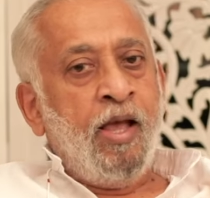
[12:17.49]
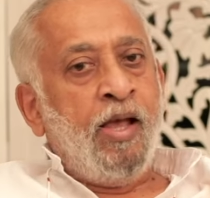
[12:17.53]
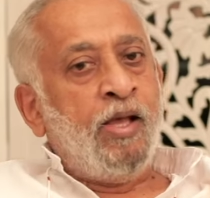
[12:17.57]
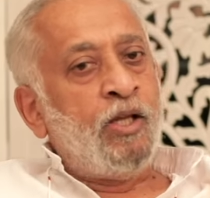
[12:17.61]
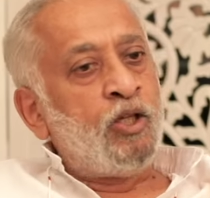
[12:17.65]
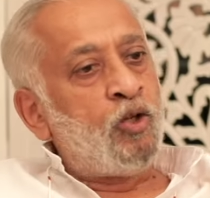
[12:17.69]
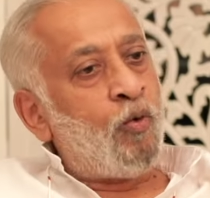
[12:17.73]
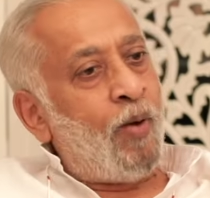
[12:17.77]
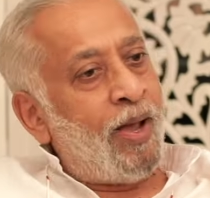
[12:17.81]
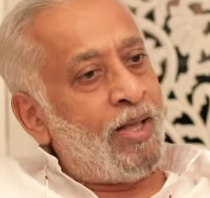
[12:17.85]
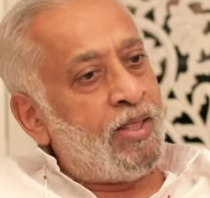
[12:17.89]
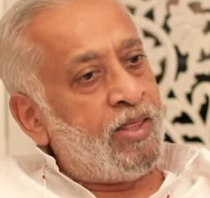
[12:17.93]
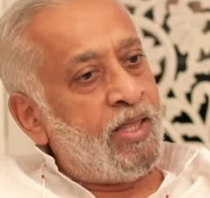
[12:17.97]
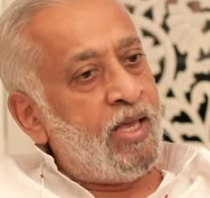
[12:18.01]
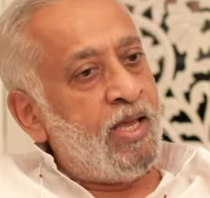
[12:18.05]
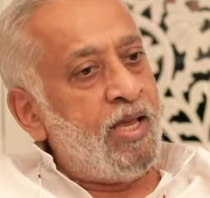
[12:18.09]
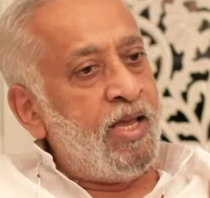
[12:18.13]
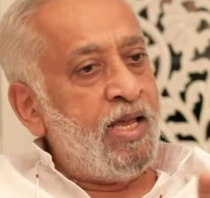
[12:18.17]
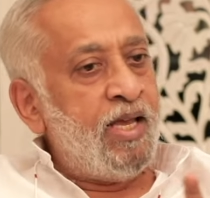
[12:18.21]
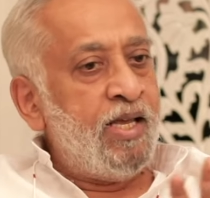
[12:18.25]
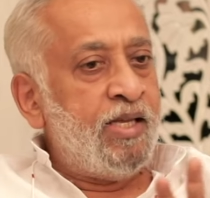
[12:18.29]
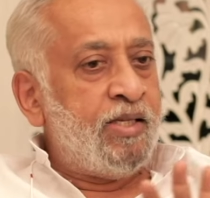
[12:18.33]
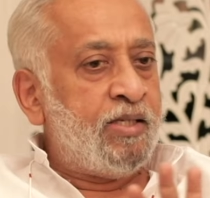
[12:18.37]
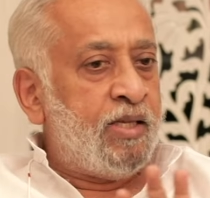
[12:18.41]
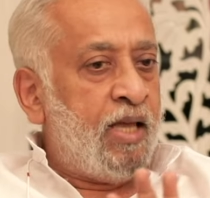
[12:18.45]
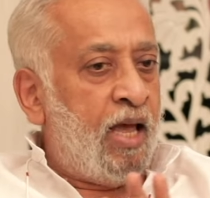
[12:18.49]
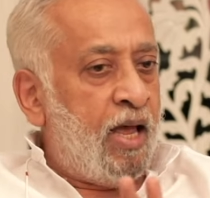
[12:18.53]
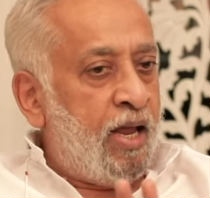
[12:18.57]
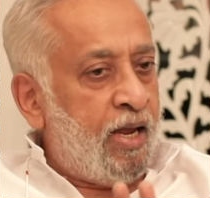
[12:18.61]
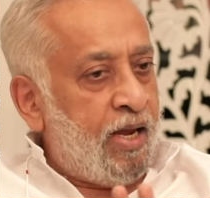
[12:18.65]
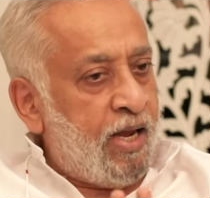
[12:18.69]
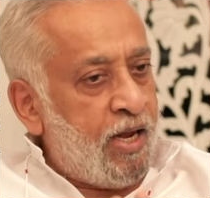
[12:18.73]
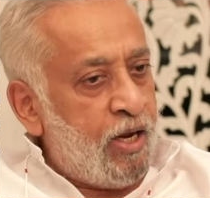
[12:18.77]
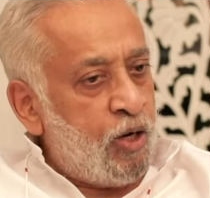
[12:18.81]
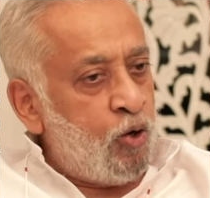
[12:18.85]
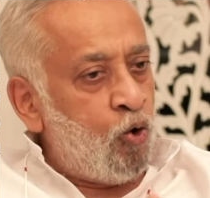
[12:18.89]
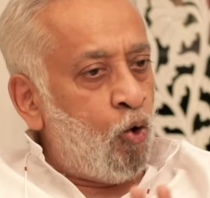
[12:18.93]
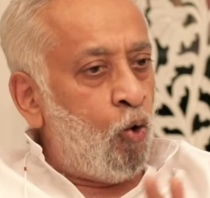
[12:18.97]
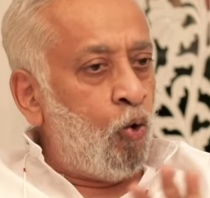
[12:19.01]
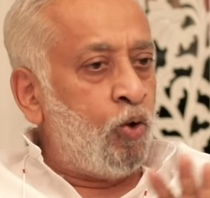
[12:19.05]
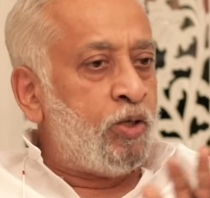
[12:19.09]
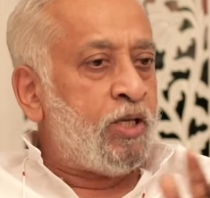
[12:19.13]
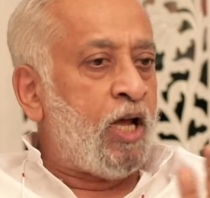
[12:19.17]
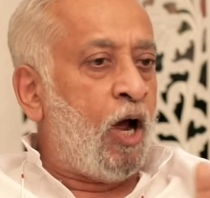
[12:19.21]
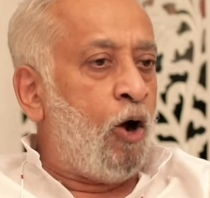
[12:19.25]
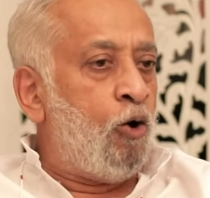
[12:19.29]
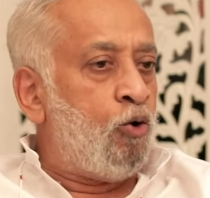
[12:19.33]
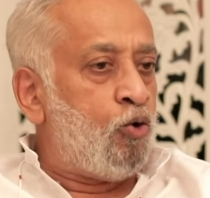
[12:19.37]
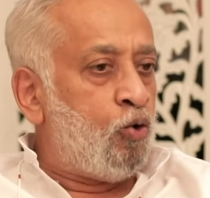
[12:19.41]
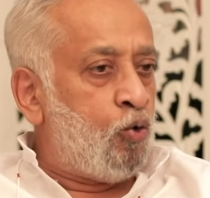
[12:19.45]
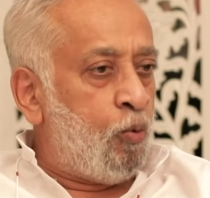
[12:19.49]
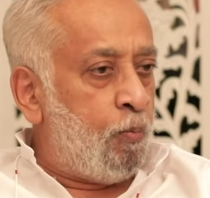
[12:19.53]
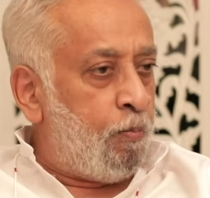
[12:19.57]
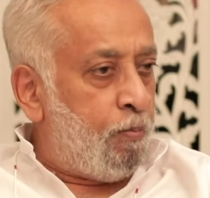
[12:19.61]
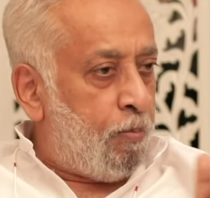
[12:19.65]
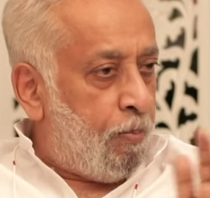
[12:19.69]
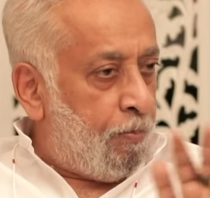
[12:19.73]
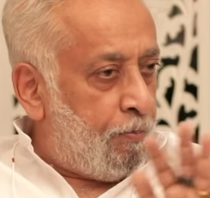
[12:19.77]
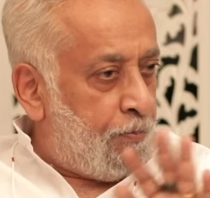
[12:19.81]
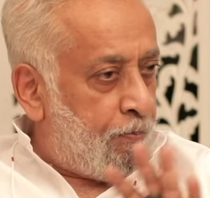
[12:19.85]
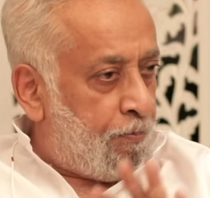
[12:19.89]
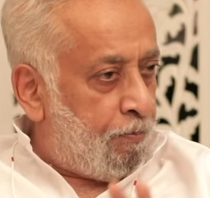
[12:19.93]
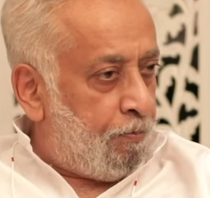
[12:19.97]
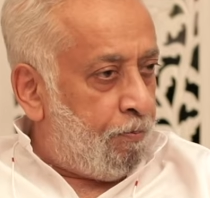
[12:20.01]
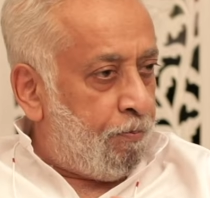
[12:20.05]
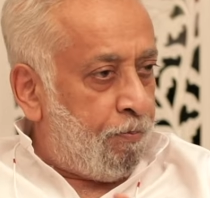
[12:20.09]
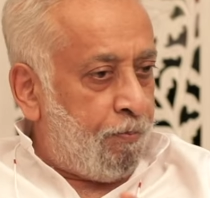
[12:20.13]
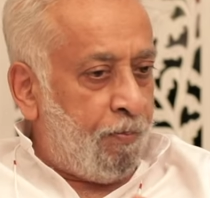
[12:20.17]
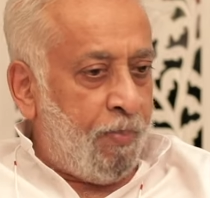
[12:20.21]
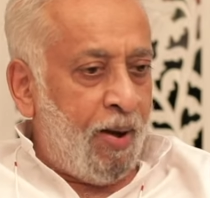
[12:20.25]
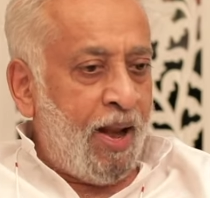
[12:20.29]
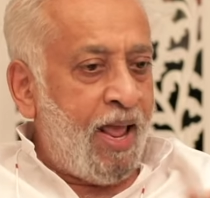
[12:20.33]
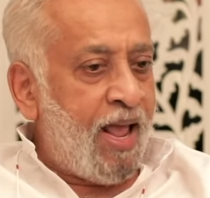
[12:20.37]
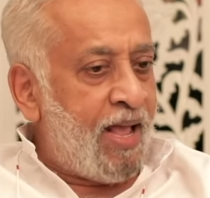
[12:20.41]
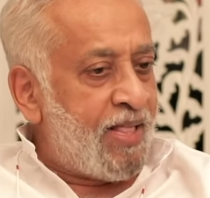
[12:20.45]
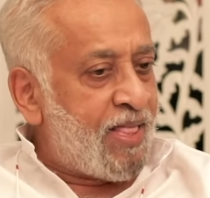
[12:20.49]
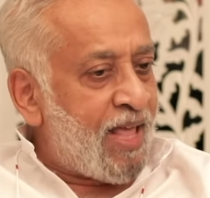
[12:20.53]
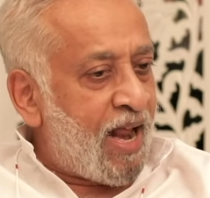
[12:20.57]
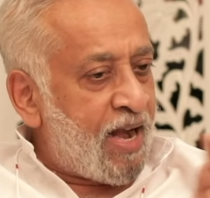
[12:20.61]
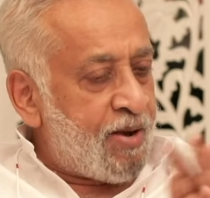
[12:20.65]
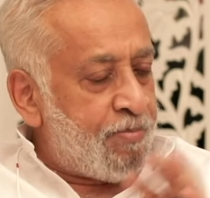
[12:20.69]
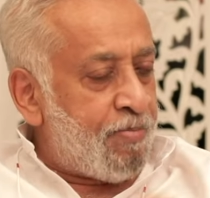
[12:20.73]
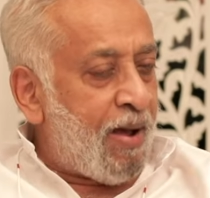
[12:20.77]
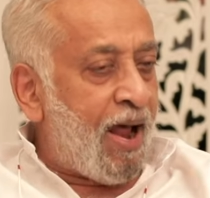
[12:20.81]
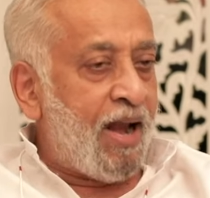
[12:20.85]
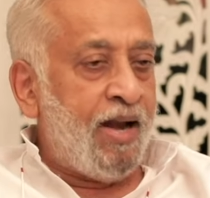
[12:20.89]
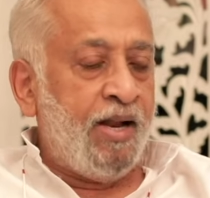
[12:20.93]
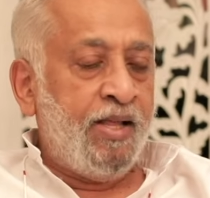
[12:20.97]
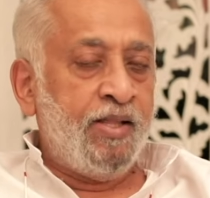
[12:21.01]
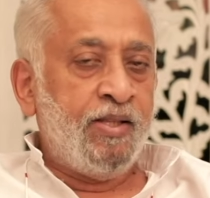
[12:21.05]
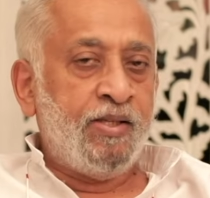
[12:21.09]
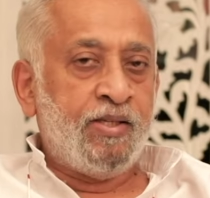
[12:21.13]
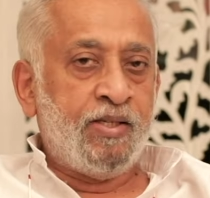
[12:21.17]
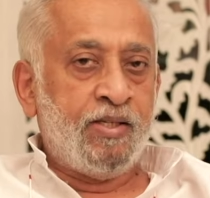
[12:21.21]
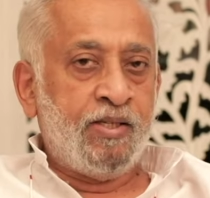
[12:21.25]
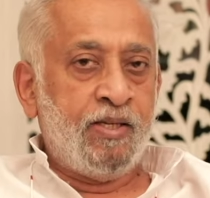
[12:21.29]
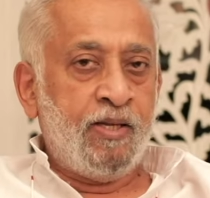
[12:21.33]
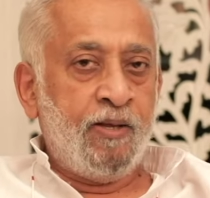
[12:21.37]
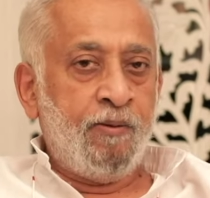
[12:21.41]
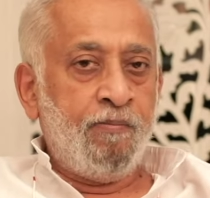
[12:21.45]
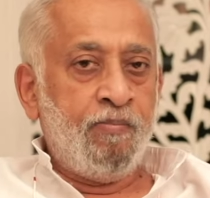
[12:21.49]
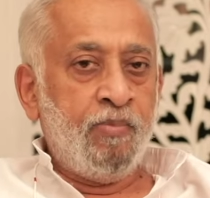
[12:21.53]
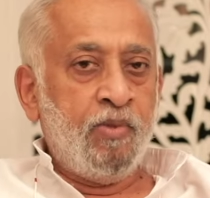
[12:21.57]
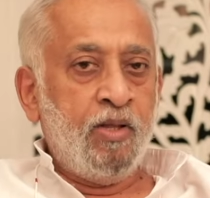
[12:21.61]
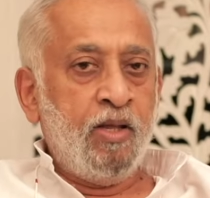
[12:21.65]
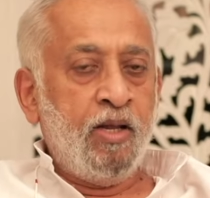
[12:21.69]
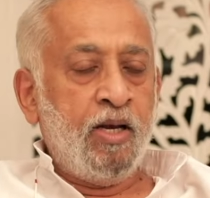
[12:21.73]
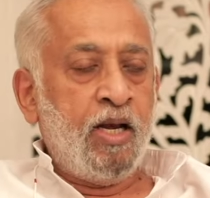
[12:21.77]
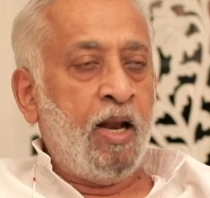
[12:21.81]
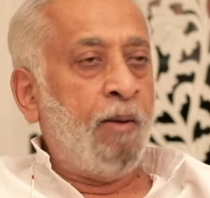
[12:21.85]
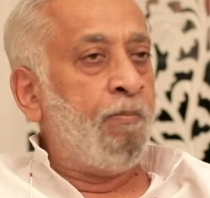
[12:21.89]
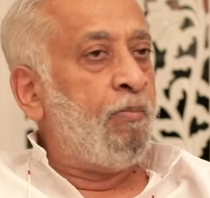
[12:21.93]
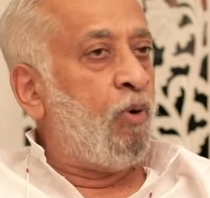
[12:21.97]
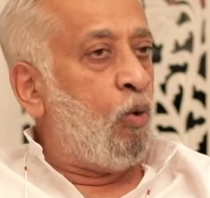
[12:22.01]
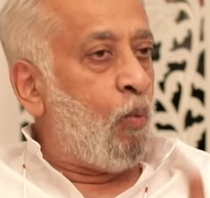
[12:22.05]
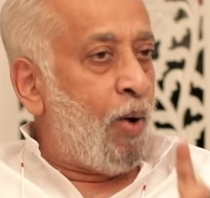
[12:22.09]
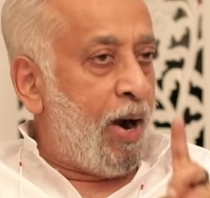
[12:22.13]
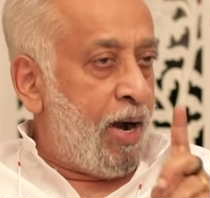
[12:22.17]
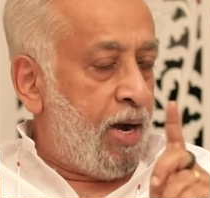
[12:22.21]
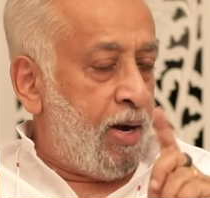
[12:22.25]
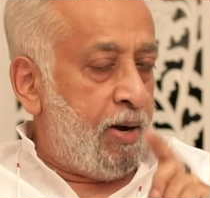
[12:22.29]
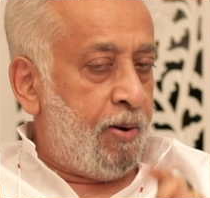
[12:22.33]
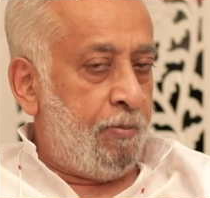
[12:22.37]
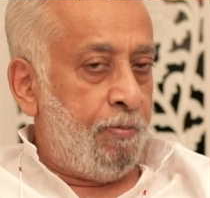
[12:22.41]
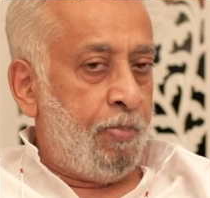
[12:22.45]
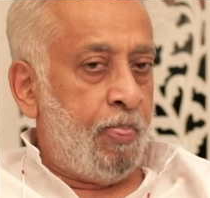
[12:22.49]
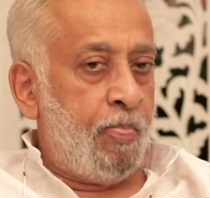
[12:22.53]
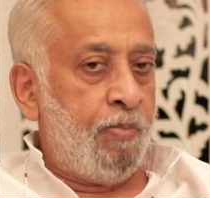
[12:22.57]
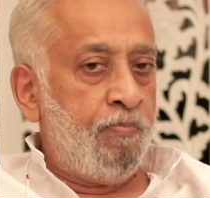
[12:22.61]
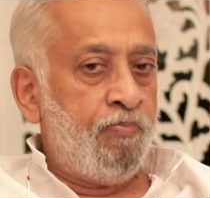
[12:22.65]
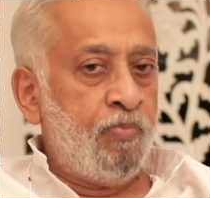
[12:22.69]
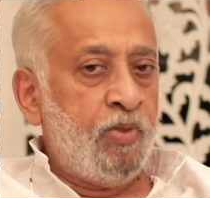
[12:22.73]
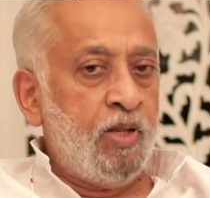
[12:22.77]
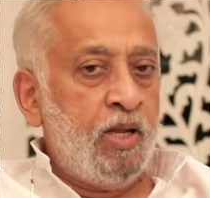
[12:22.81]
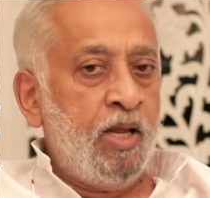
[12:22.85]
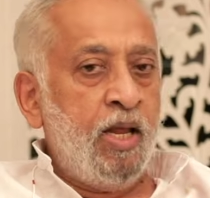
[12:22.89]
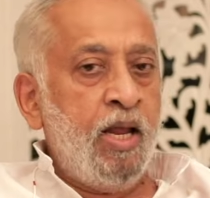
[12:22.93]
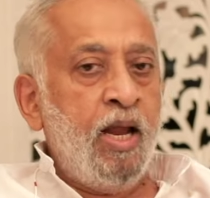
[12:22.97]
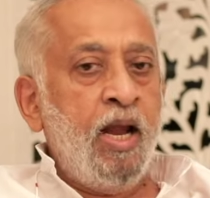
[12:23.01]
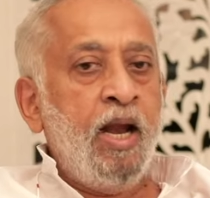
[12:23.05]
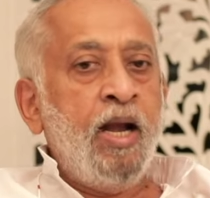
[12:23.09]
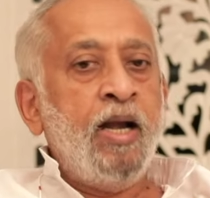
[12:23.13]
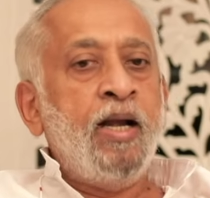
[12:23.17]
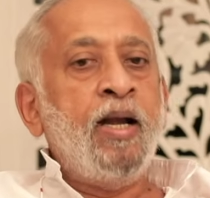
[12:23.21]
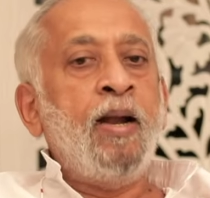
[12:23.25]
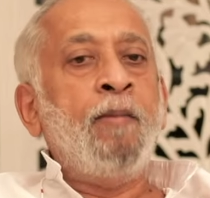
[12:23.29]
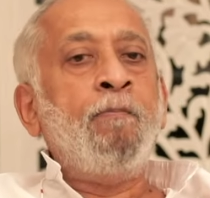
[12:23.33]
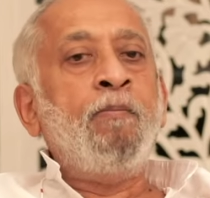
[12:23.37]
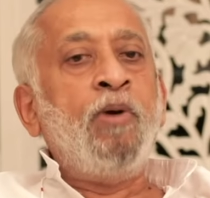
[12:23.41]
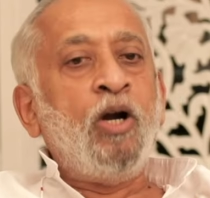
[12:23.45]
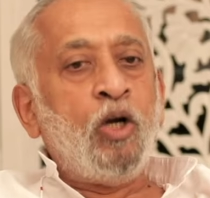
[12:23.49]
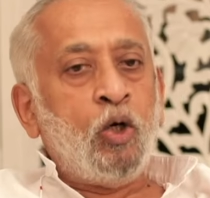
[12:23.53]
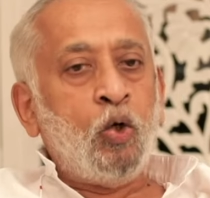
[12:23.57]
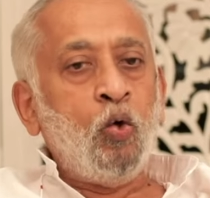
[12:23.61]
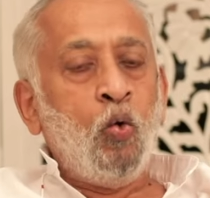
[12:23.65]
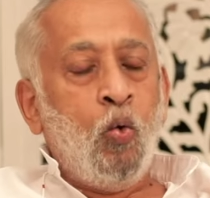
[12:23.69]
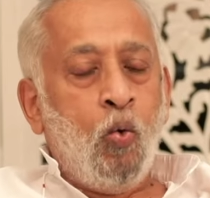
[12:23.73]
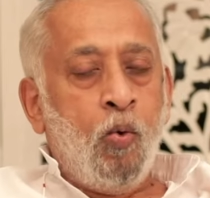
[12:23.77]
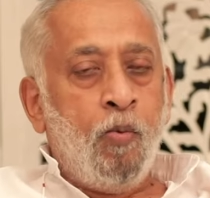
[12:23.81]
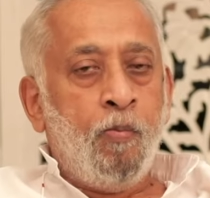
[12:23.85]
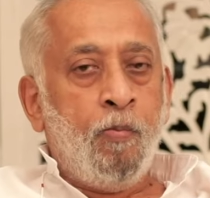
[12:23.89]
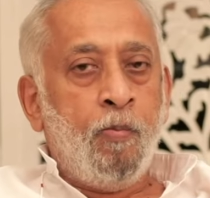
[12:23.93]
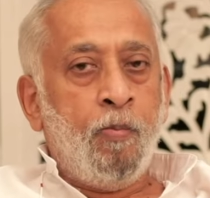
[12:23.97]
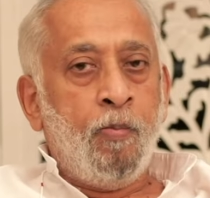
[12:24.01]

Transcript: So I think he knows how to play that balance, number one. Number two,